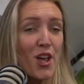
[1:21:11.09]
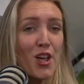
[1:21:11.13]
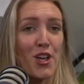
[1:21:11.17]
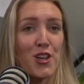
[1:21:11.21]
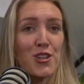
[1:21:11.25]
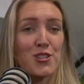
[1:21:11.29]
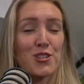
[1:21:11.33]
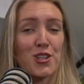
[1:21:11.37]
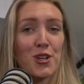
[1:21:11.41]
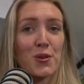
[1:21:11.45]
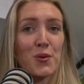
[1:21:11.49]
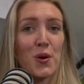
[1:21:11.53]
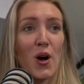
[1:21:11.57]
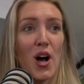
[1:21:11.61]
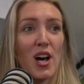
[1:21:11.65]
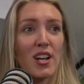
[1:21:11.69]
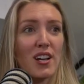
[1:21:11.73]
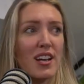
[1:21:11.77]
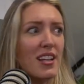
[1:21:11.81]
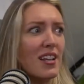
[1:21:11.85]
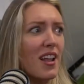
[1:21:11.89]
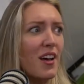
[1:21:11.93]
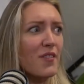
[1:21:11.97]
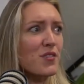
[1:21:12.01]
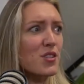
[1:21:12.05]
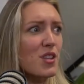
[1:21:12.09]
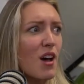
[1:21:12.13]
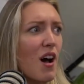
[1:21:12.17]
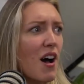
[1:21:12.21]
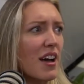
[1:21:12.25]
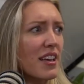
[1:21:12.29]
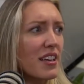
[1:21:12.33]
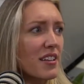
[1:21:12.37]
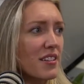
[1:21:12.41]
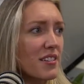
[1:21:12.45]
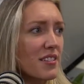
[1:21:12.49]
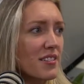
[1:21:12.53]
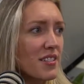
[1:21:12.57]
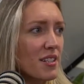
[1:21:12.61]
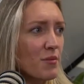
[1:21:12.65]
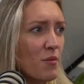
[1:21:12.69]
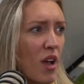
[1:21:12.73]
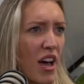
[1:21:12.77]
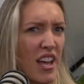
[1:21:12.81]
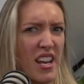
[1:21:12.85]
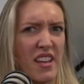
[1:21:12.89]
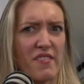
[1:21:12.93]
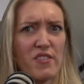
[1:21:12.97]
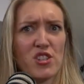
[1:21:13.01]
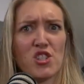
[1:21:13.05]
So, and I love science. I'm, I
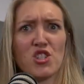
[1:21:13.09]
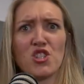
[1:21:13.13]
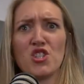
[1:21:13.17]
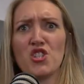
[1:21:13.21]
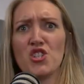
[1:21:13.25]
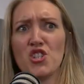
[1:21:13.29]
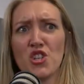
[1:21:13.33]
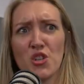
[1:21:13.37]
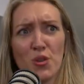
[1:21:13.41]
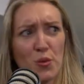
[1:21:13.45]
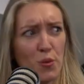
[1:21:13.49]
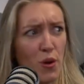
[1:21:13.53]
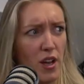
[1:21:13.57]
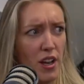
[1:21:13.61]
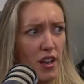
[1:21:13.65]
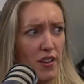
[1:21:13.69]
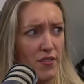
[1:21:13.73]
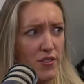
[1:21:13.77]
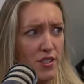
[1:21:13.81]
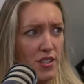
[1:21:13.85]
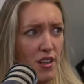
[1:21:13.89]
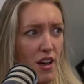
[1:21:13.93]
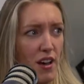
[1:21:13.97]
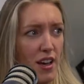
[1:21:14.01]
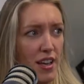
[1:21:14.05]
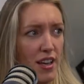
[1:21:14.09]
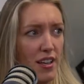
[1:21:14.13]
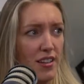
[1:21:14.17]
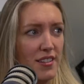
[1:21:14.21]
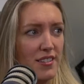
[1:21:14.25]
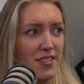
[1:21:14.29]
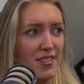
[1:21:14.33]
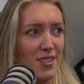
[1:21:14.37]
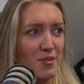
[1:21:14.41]
never knew I love science.